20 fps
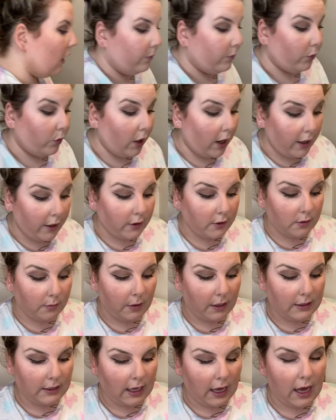Prior to
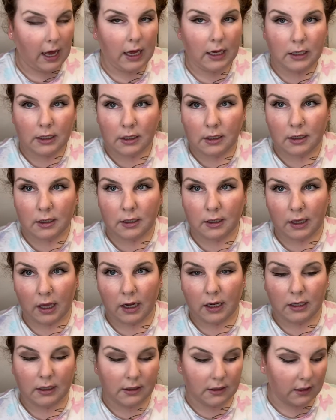my dad
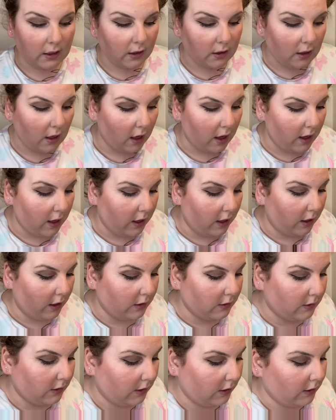getting sick, I
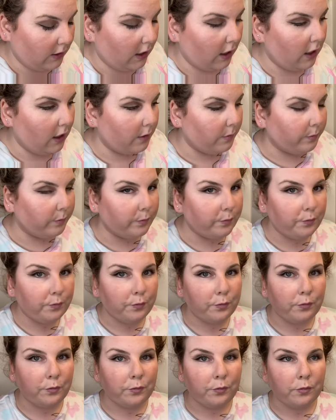did um,
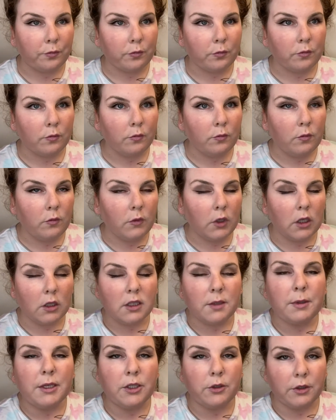
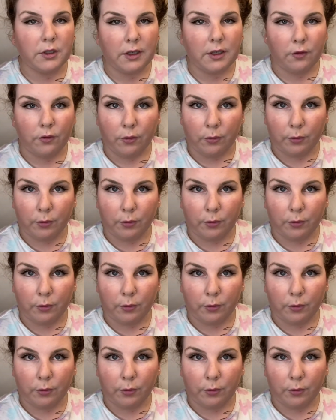speak to several